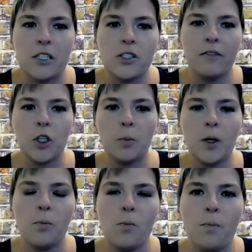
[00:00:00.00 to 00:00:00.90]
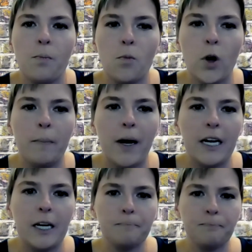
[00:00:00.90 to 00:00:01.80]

so you have a little bit of more buy-in.